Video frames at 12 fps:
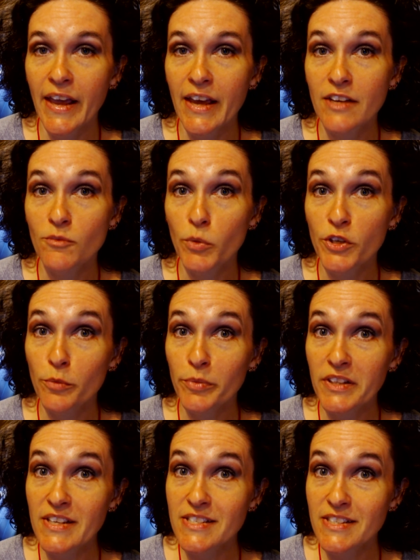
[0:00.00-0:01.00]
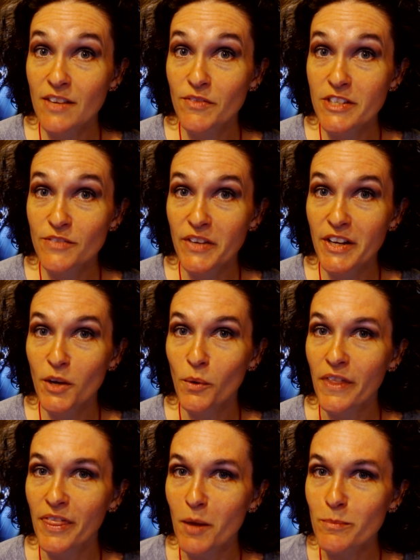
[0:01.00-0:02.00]
And will you please give this
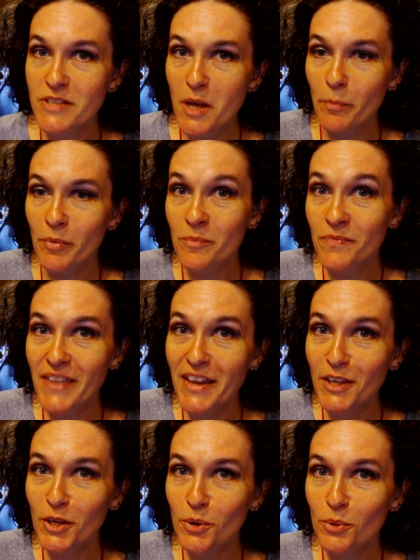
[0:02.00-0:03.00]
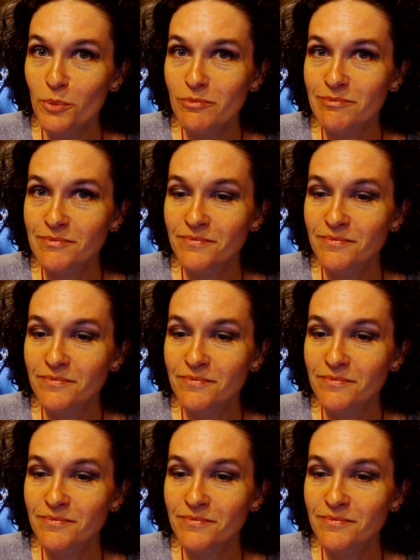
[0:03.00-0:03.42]
video a thumbs up? Thank you.